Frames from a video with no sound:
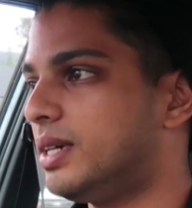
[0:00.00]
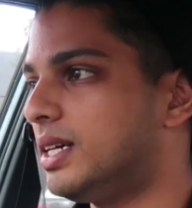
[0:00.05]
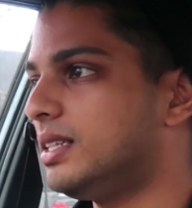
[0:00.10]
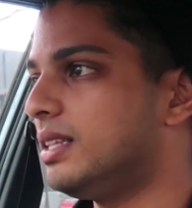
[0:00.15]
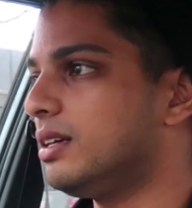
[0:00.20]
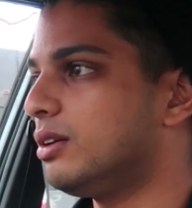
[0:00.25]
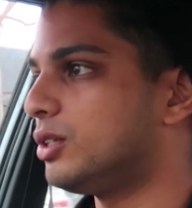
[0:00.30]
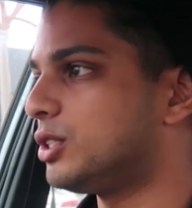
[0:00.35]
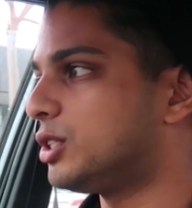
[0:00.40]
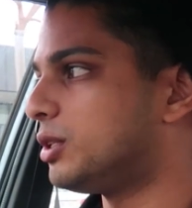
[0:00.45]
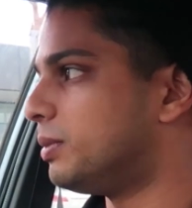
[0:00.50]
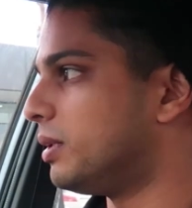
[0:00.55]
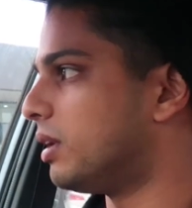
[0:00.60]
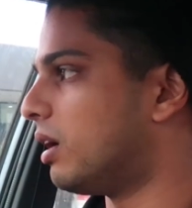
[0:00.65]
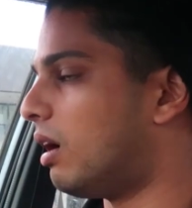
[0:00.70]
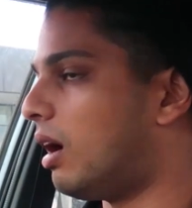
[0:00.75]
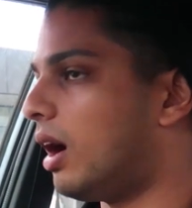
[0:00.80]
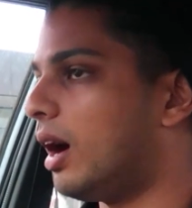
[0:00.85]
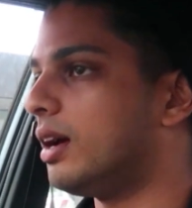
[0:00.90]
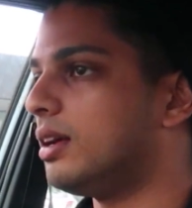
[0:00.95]
I think we should be
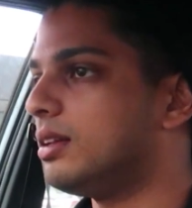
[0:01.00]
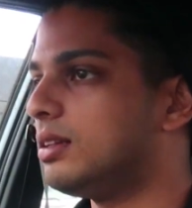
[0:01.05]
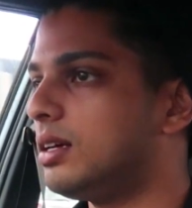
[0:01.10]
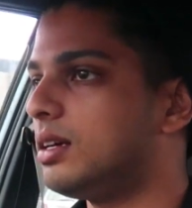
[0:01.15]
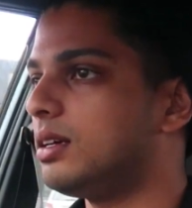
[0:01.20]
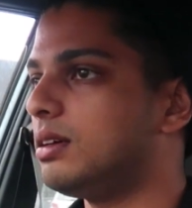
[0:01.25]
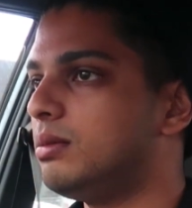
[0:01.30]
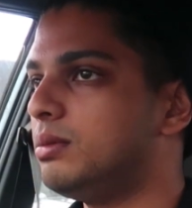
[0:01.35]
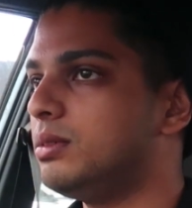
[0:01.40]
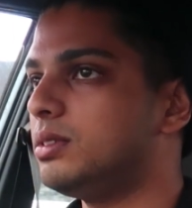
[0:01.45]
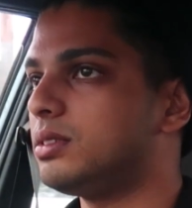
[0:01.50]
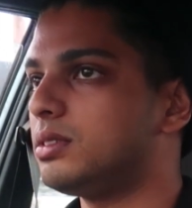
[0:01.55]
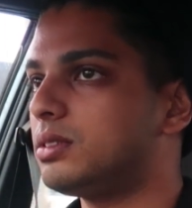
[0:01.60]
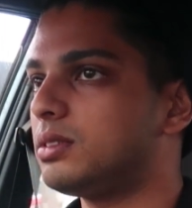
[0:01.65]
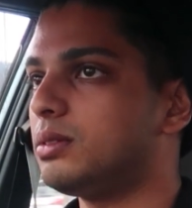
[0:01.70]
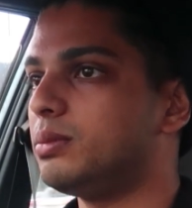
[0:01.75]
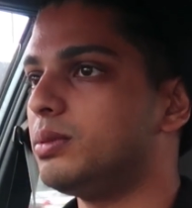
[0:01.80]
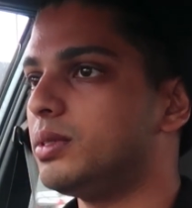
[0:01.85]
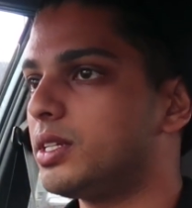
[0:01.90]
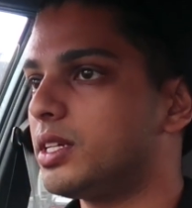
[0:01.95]
alright. I'm just
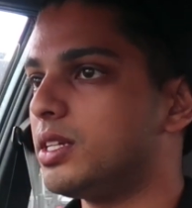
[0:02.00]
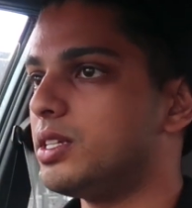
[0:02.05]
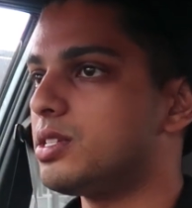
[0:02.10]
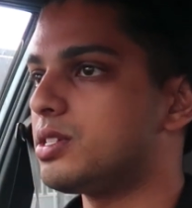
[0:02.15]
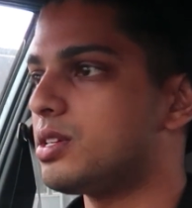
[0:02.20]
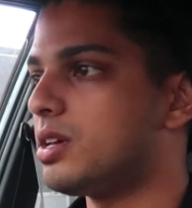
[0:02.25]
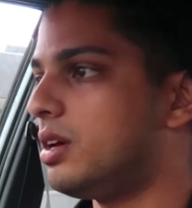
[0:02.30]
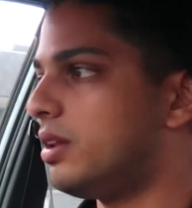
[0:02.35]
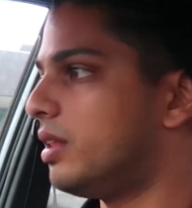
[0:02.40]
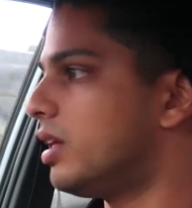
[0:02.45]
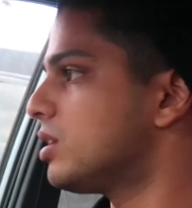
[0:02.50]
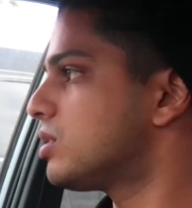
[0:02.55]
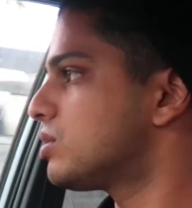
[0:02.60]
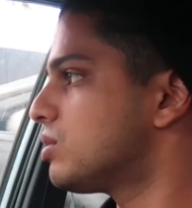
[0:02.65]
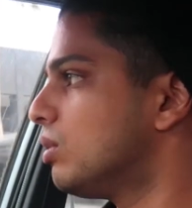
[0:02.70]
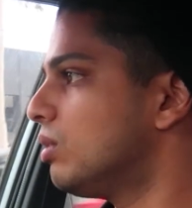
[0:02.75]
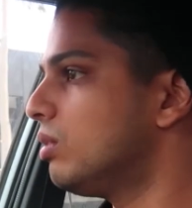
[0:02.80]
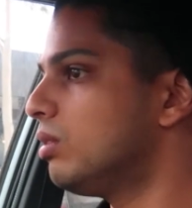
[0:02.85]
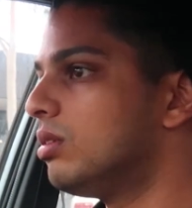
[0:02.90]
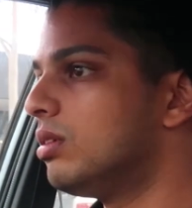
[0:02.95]
a bit concerned,
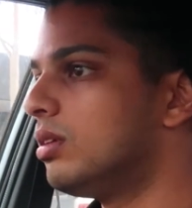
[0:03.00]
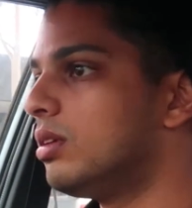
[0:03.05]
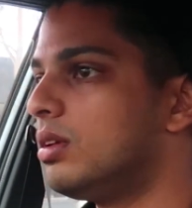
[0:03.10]
that's all.